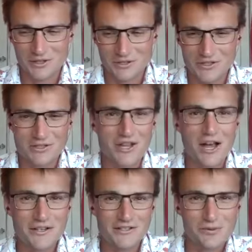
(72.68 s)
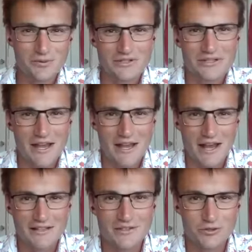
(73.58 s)
society would say
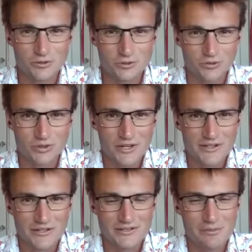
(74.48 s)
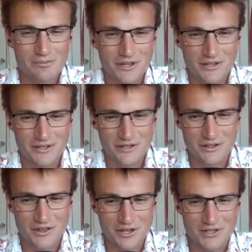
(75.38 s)
has it all to something
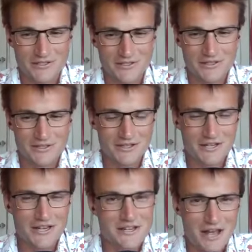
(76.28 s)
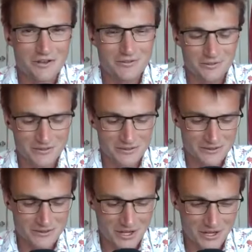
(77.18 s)
that he now
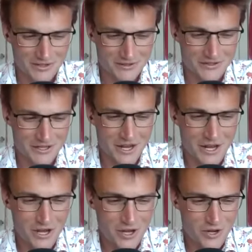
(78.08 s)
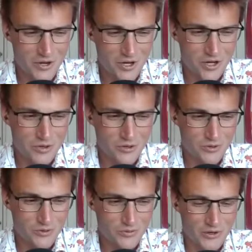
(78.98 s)
does,
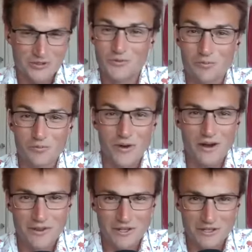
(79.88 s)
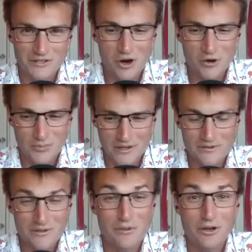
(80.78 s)
which, from everything he's told me,
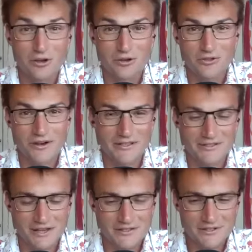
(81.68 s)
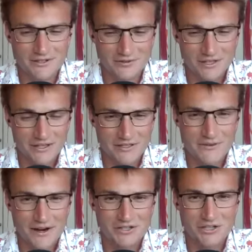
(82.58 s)
gives him a lot greater sense of
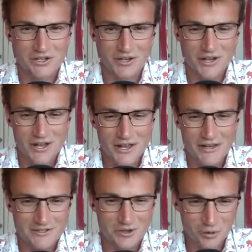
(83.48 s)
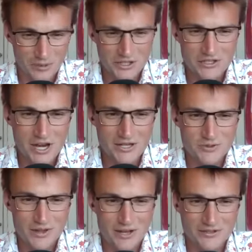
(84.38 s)
satisfaction it's not been a change
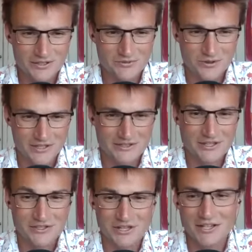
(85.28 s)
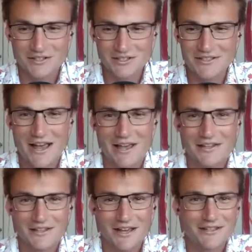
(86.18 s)
without its risks and challenges,
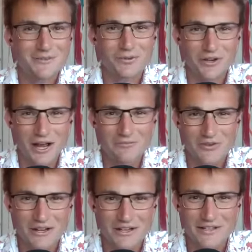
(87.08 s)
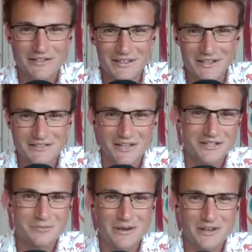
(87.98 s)
and that's what I'm really
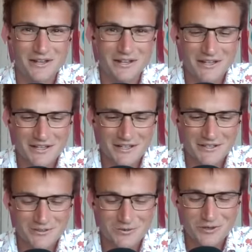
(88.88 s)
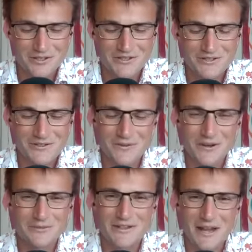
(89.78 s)
excited to be talking to
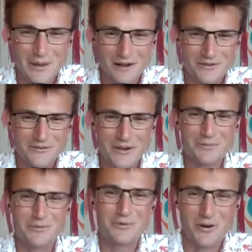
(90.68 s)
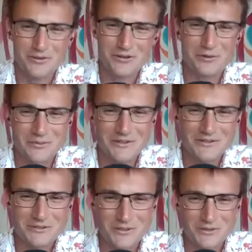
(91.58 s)
Philip today about. Philip, welcome
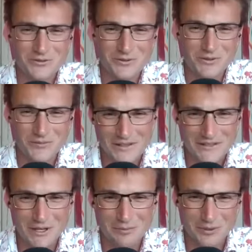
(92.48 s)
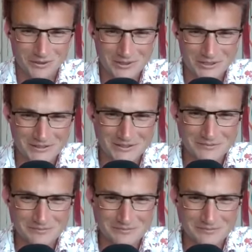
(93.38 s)
to the Facing Up podcast.